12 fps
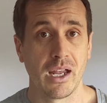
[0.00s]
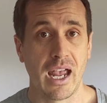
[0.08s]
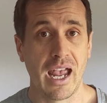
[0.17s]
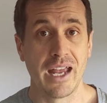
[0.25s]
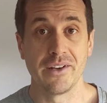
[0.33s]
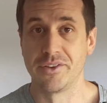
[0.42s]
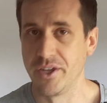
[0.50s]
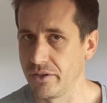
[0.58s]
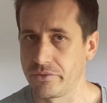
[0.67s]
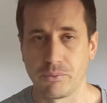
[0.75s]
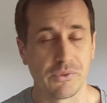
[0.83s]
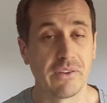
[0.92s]
And
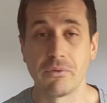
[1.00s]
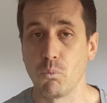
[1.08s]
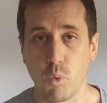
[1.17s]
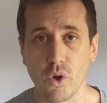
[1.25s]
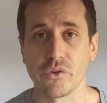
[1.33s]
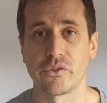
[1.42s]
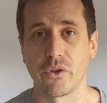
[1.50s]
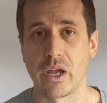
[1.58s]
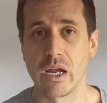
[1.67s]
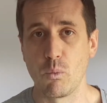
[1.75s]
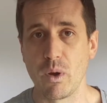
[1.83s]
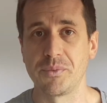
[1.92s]
this was even worse
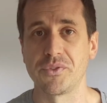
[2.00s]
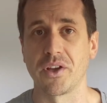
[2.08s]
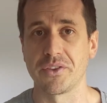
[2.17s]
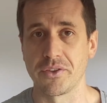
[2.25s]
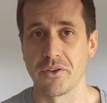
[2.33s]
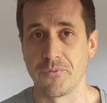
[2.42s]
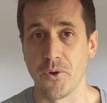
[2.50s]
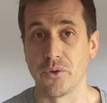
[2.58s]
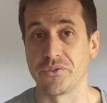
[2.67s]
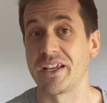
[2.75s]
looking website than the first.